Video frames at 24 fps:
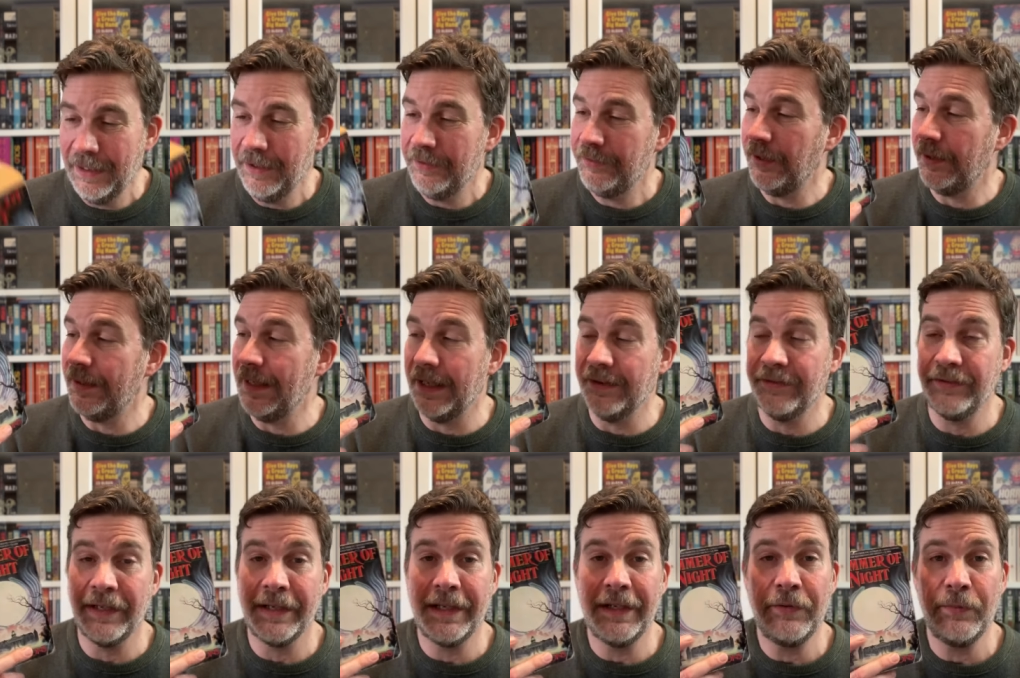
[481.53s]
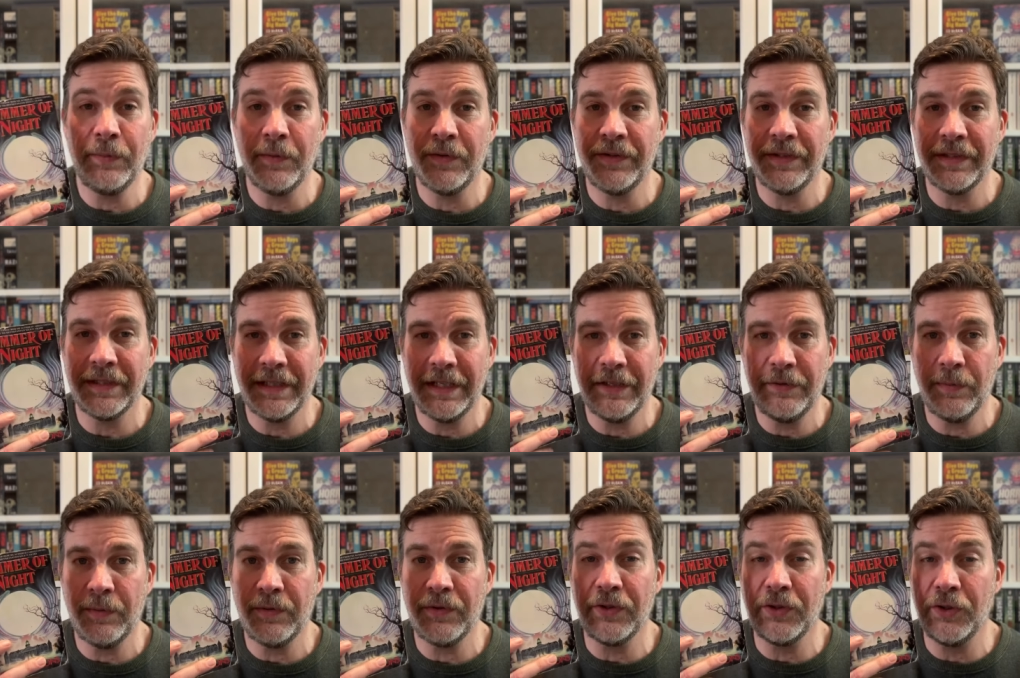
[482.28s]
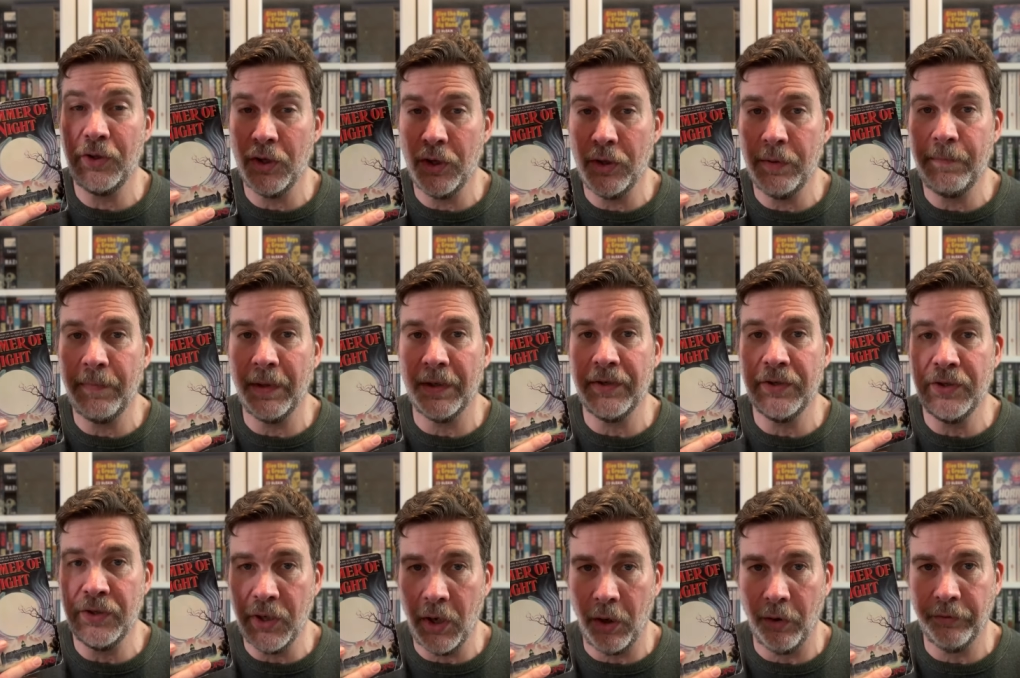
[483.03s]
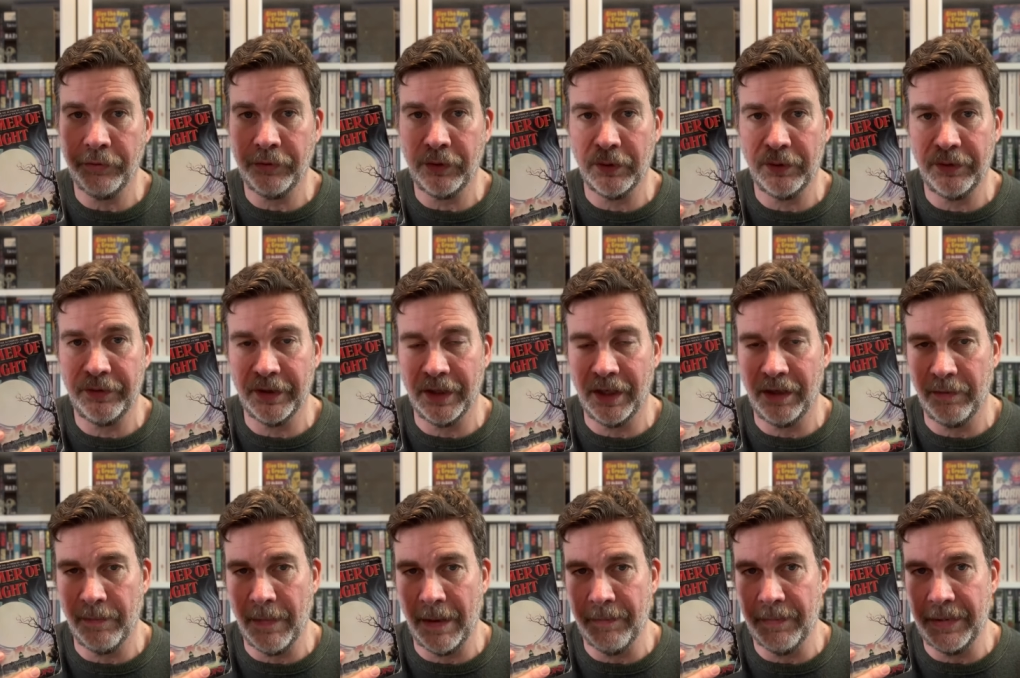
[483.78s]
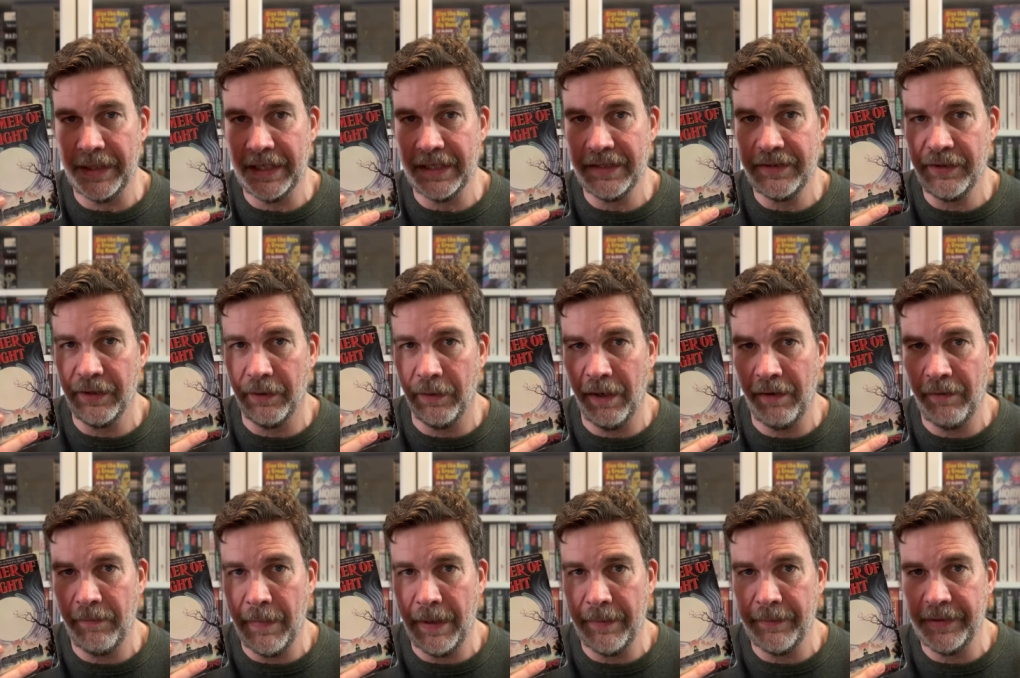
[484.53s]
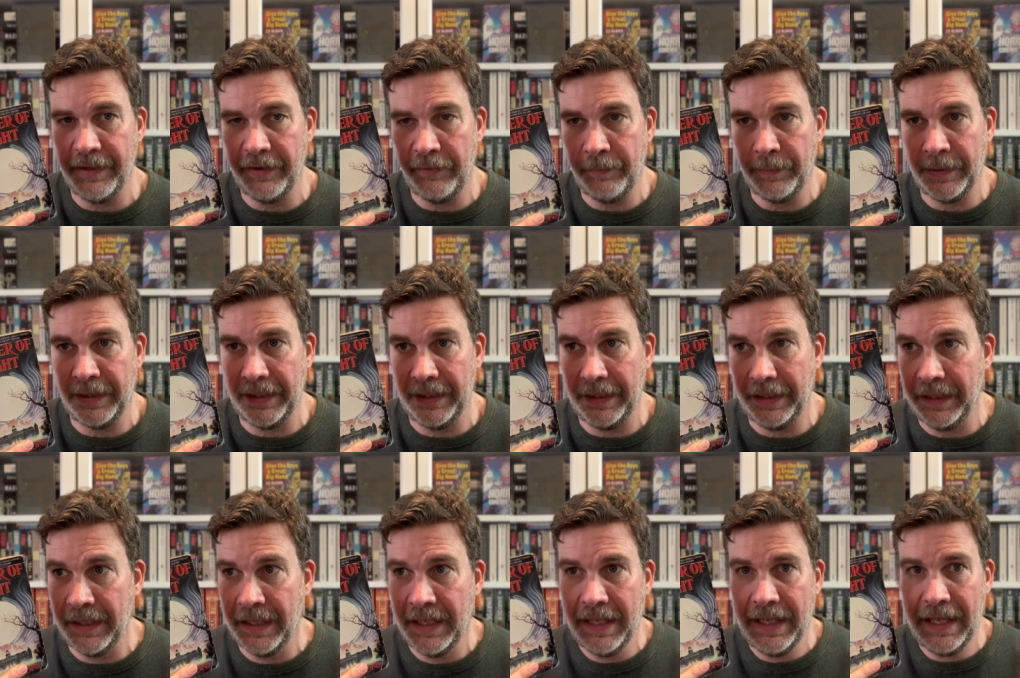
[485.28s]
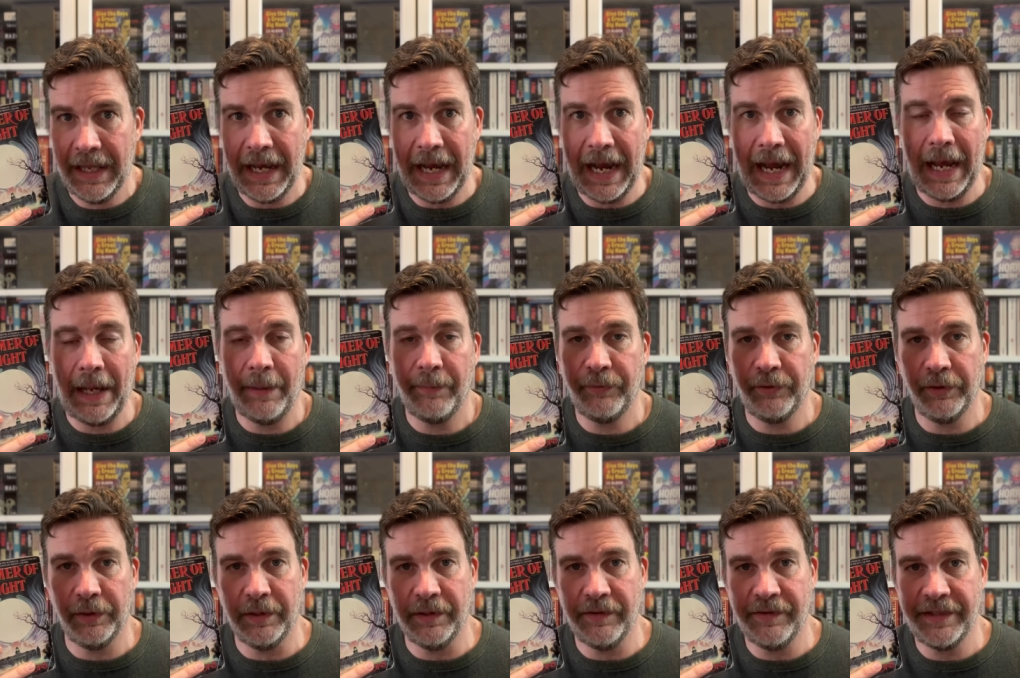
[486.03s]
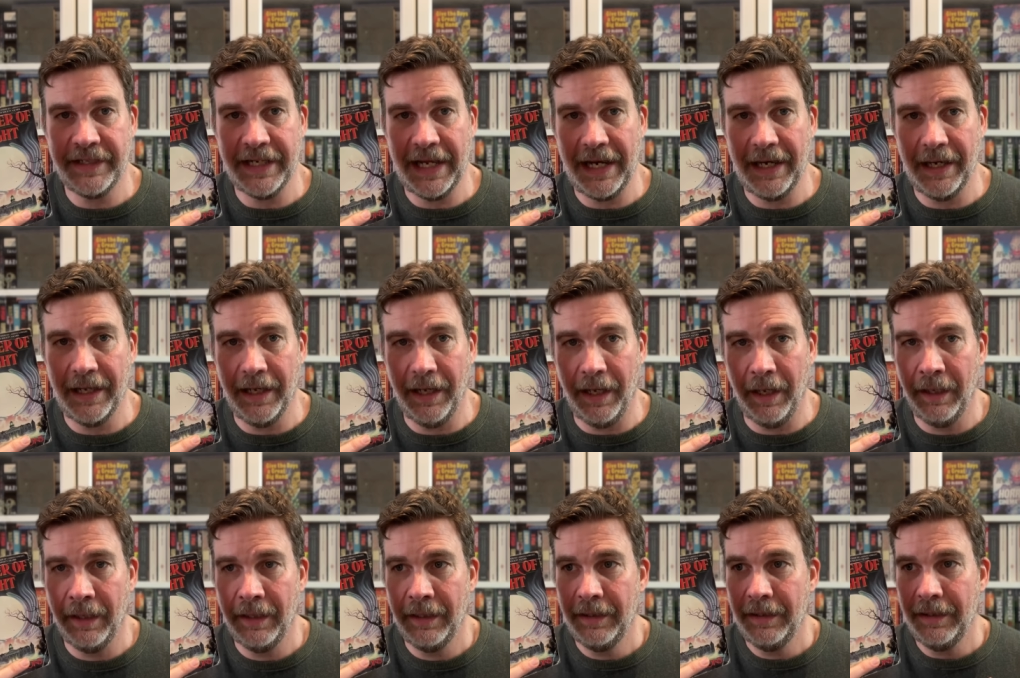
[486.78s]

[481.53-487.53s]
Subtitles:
So yeah, so this was good, but not as good as I remembered it. So I remember this being absolutely stellar.